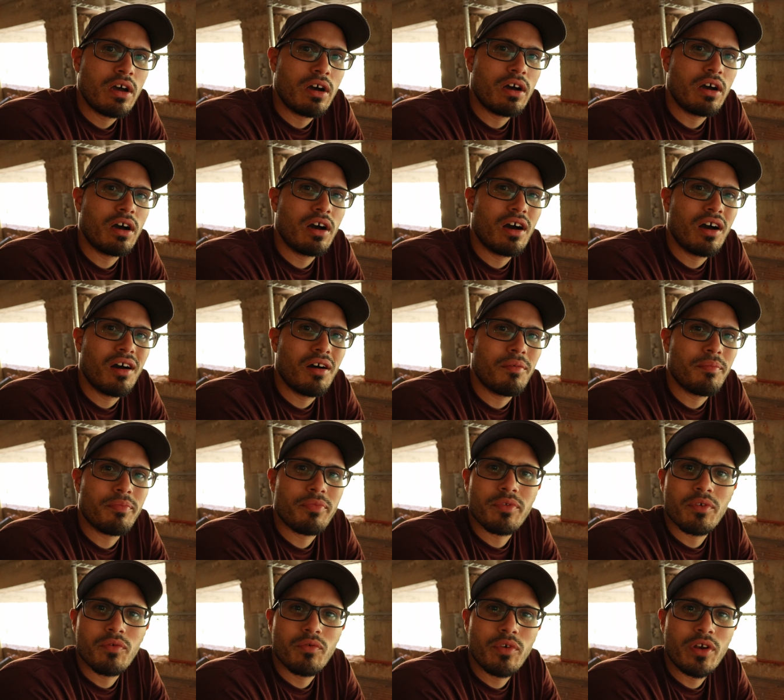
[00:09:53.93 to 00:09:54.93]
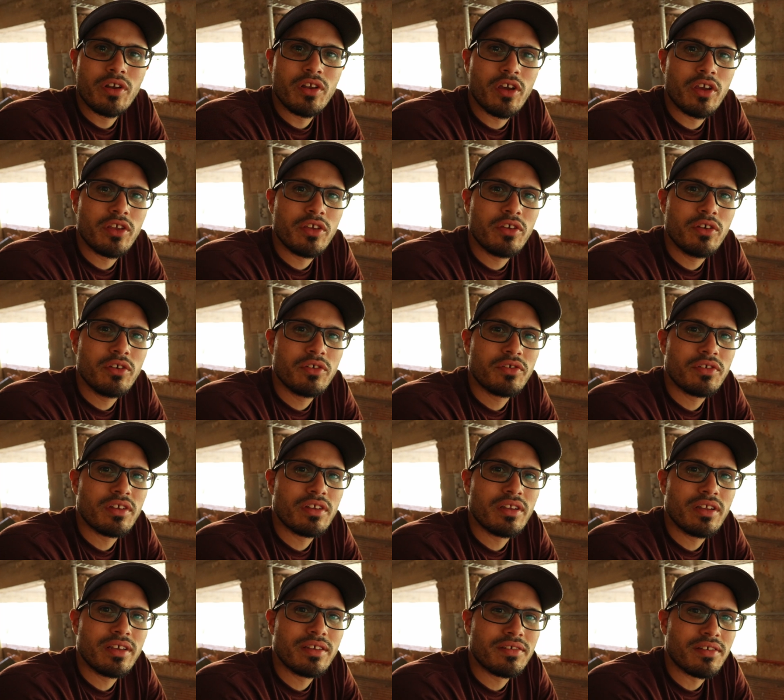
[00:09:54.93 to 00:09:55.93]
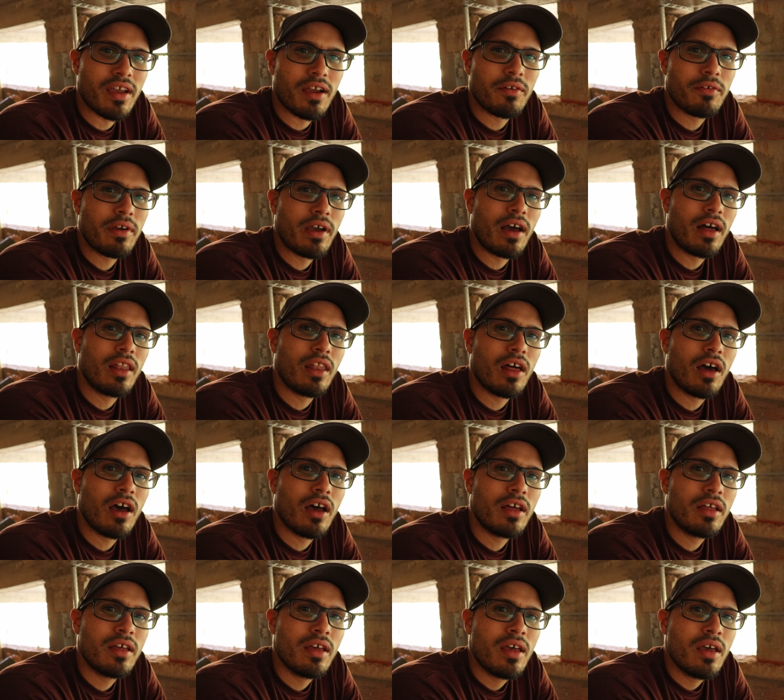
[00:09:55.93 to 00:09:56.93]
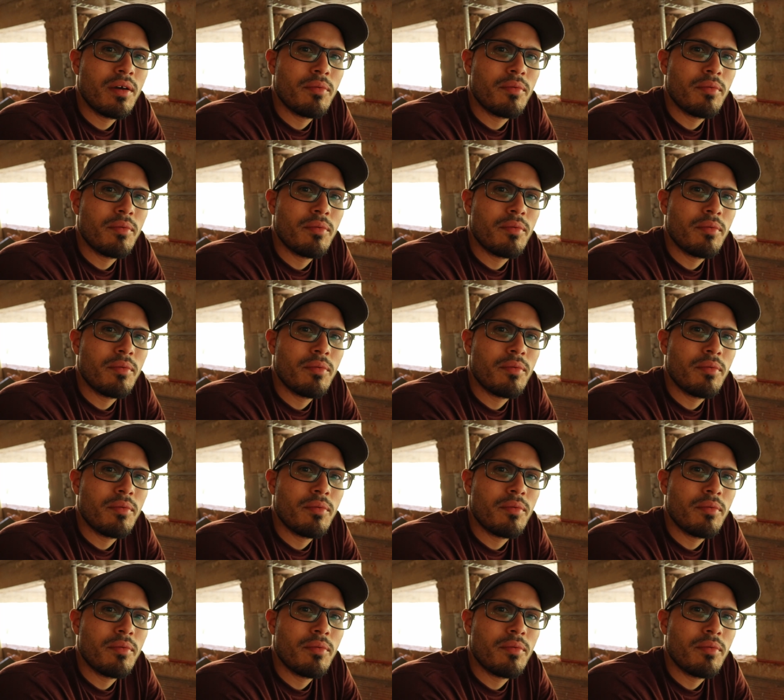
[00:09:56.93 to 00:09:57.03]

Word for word: Um, we're not using this area a lot,